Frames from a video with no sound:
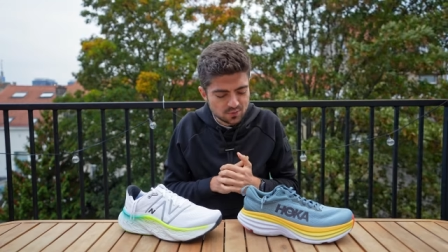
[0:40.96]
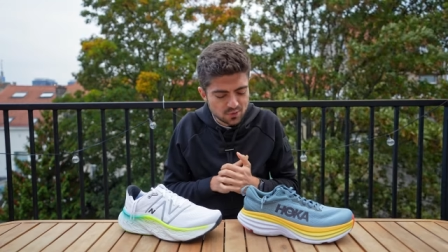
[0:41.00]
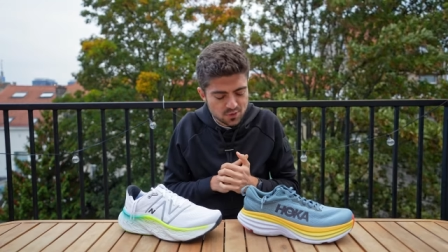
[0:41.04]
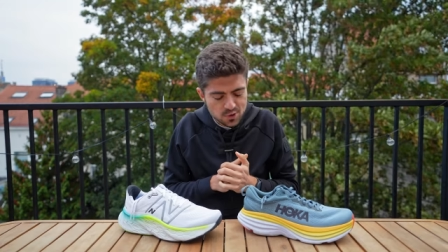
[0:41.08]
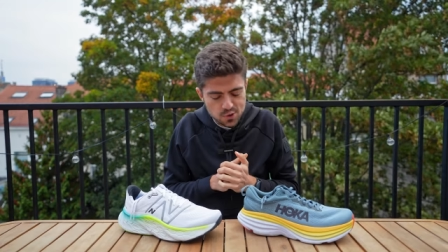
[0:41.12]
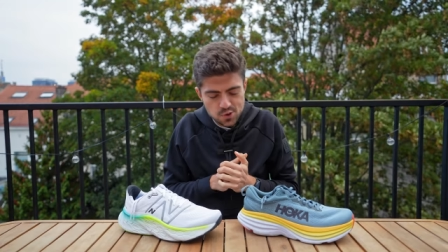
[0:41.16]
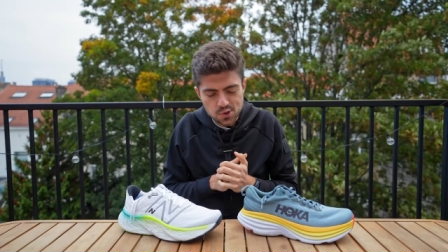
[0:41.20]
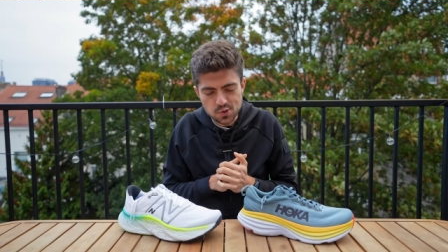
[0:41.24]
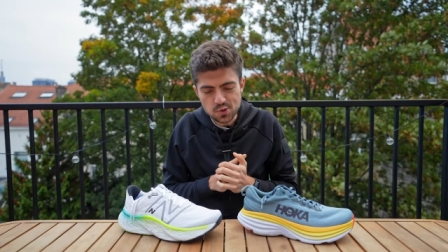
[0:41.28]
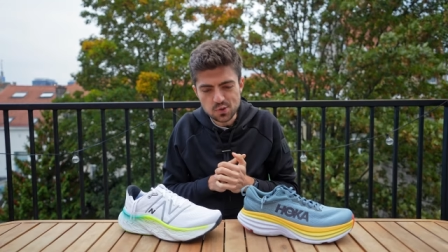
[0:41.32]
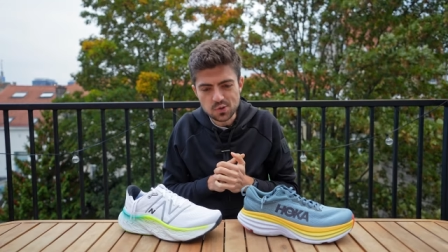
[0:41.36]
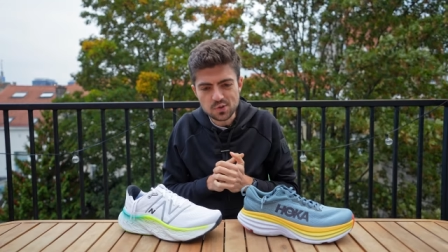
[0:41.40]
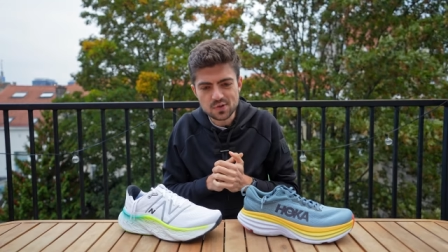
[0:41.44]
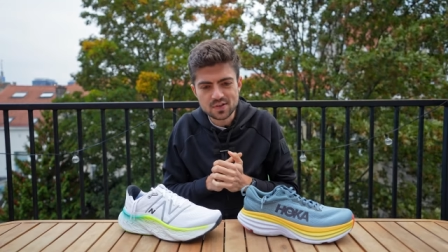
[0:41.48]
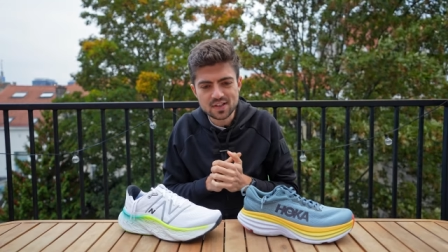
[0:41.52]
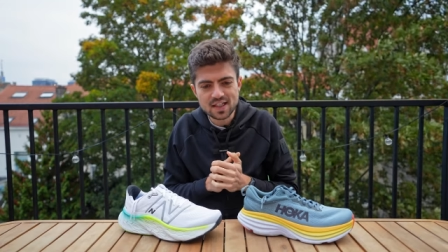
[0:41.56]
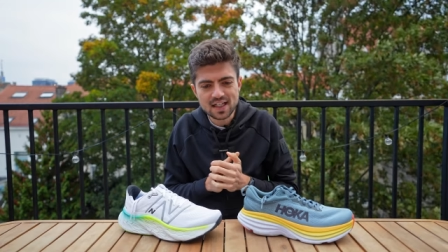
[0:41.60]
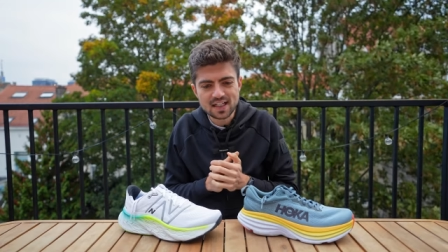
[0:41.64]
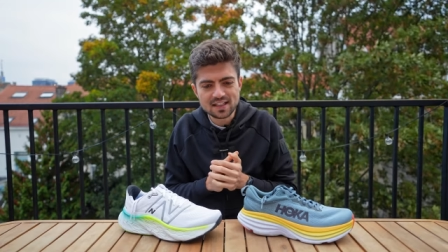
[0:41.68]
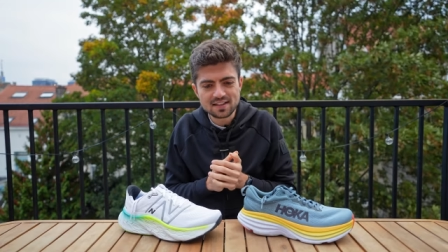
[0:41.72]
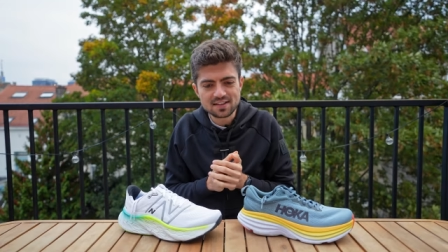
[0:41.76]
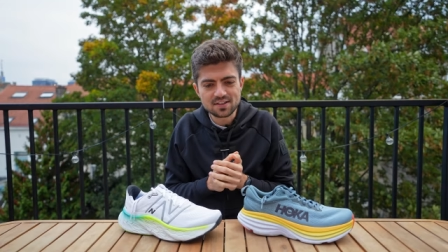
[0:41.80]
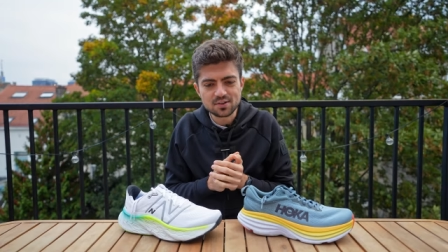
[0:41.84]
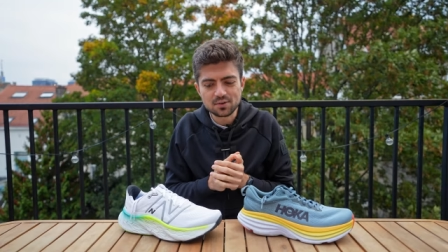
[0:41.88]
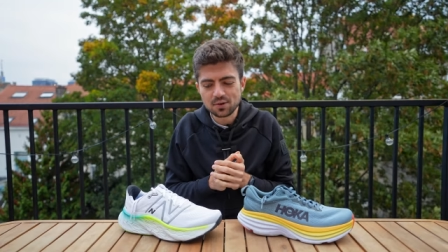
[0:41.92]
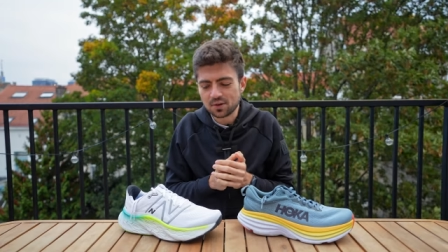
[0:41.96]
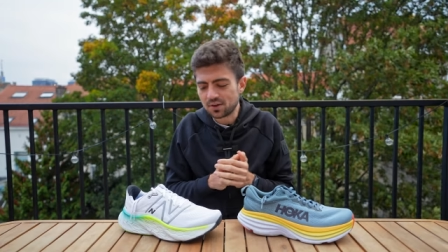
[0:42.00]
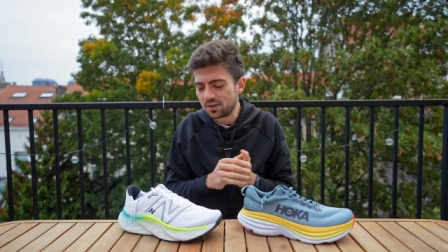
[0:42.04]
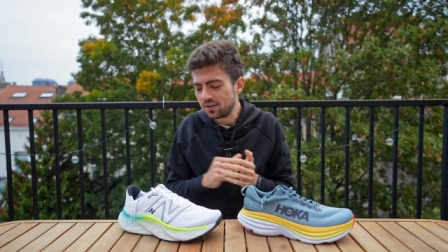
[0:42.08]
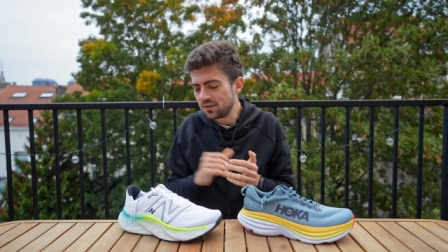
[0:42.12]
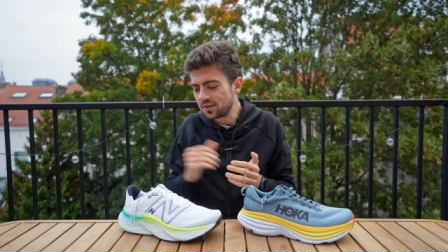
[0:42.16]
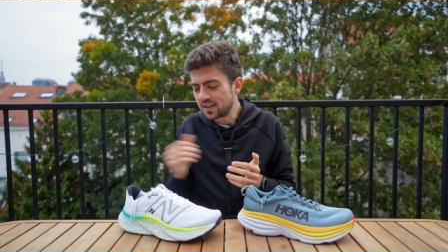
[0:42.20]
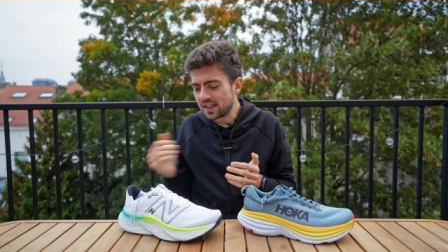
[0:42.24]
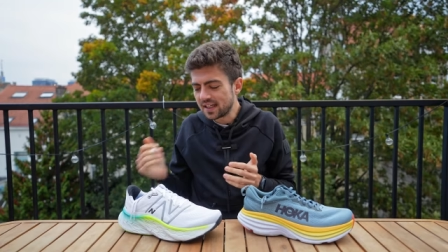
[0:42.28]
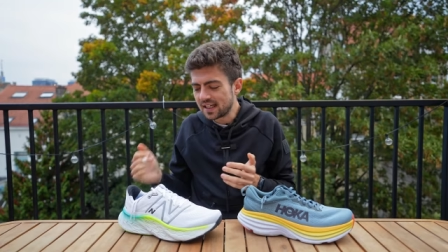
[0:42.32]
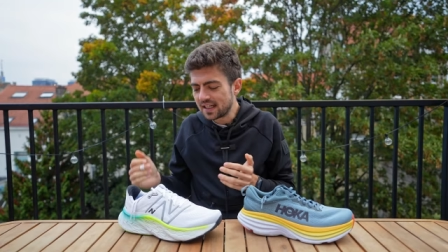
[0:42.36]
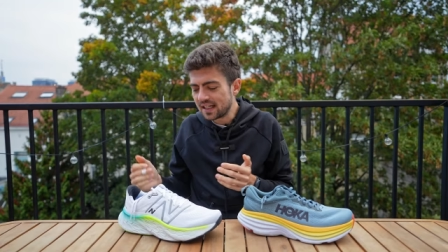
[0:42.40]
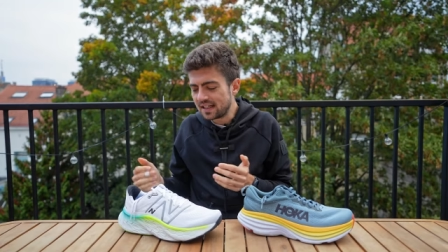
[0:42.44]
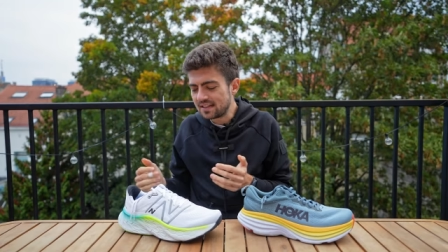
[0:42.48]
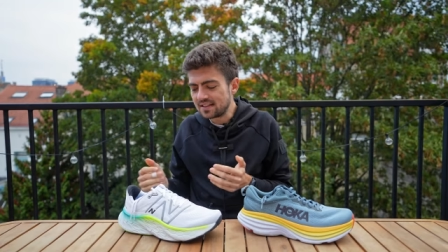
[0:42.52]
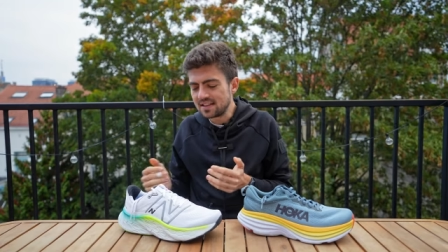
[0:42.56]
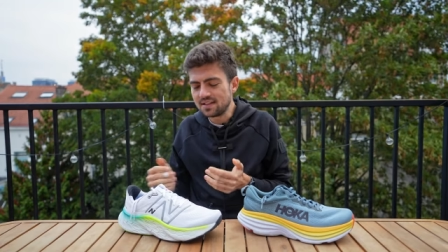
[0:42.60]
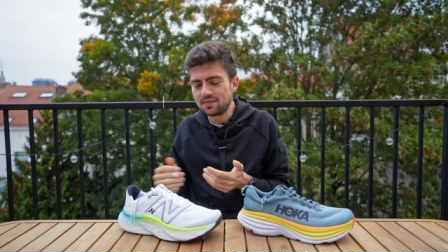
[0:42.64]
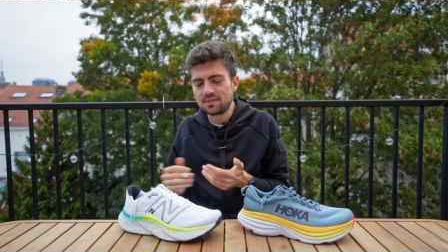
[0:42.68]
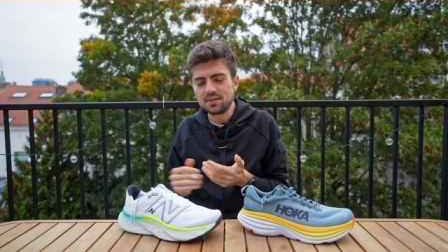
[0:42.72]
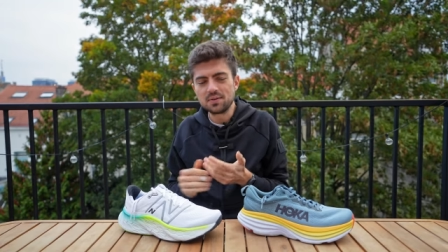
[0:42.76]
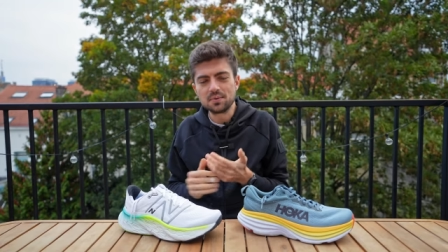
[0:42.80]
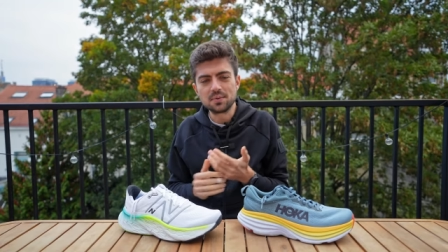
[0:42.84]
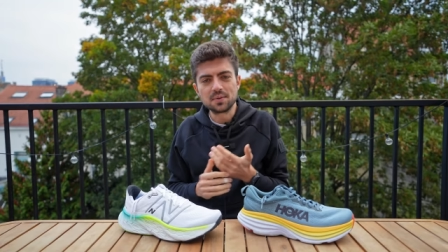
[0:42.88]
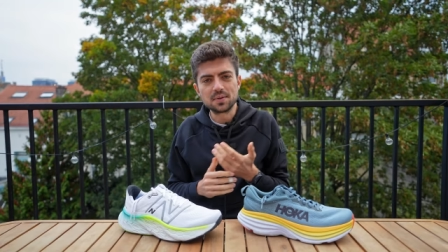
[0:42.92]
the shoes that you are looking at
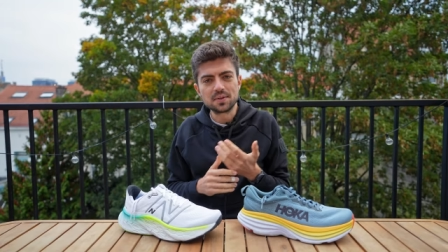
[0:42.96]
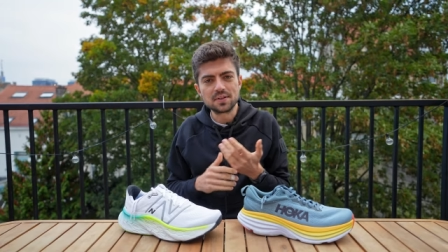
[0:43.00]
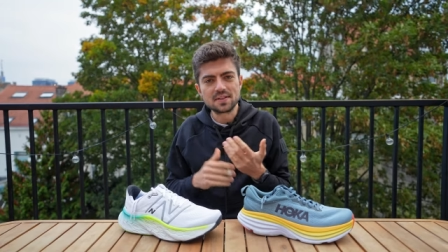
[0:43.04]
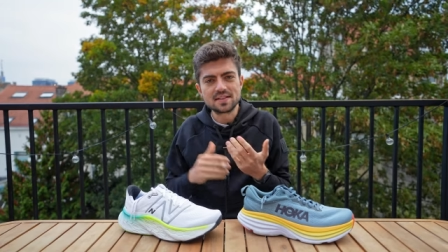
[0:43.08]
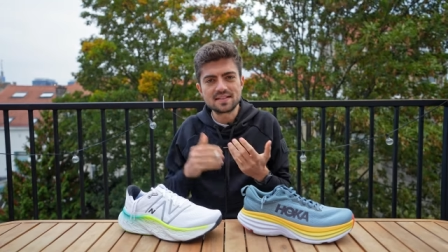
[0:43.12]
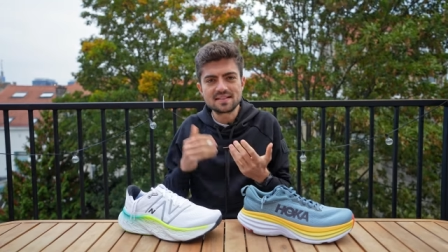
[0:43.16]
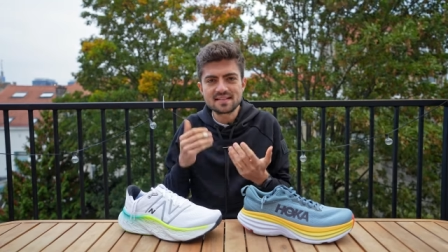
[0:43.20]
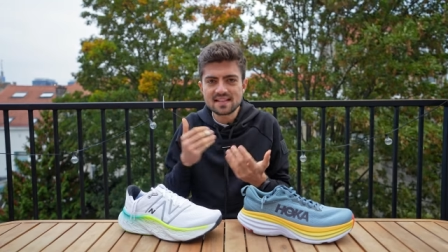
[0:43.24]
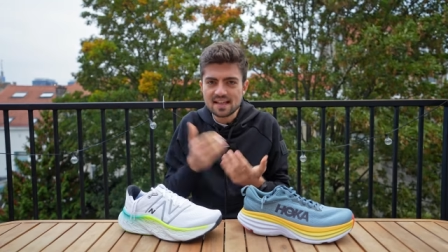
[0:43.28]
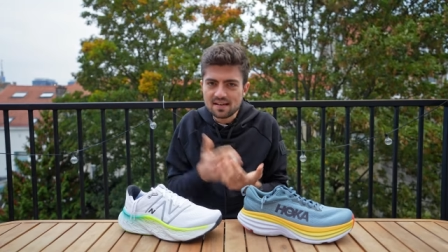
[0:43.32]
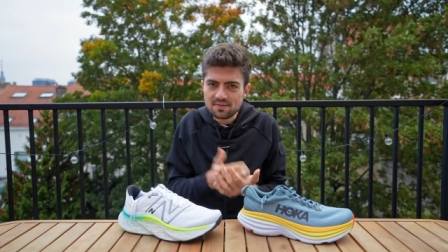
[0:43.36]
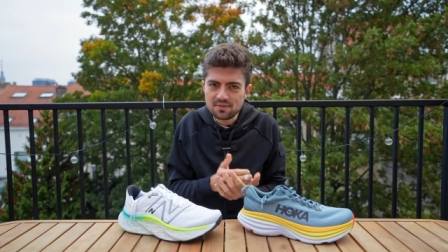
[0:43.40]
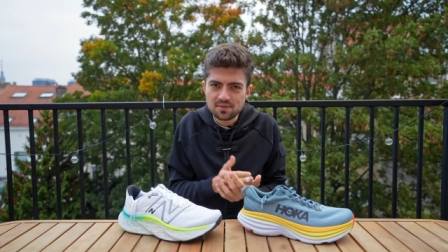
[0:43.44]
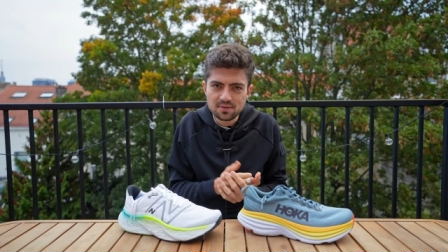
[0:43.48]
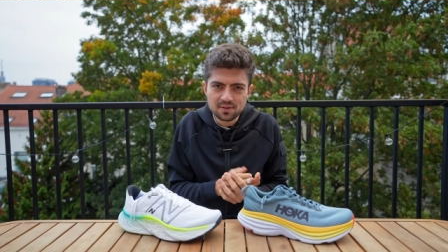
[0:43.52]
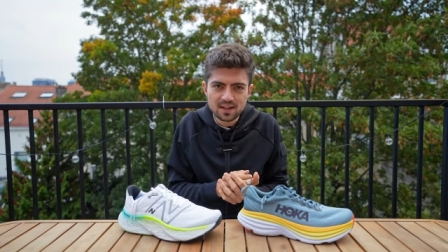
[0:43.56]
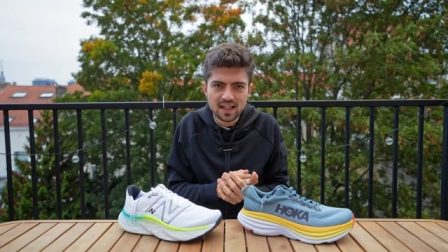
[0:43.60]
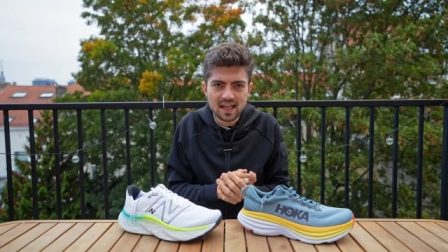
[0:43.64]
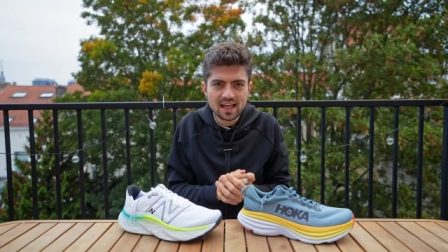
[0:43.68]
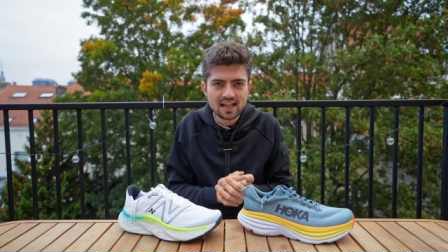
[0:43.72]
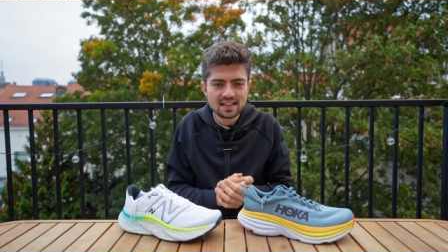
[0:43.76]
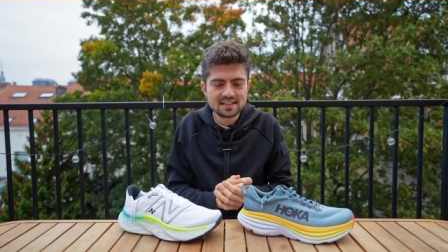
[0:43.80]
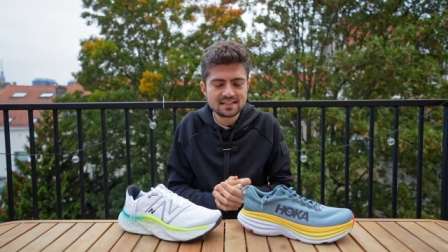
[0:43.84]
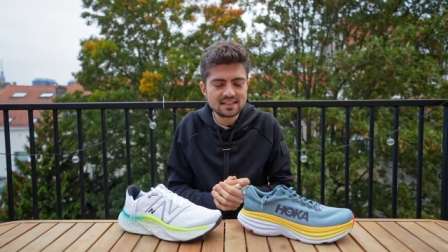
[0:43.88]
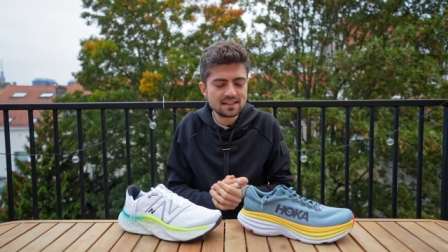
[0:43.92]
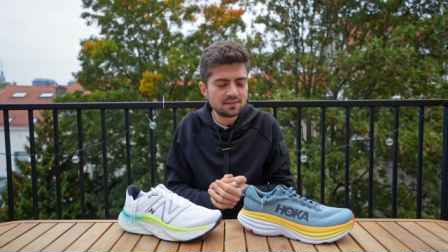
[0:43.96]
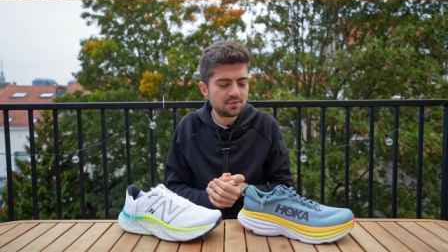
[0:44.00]
if you want to save your legs,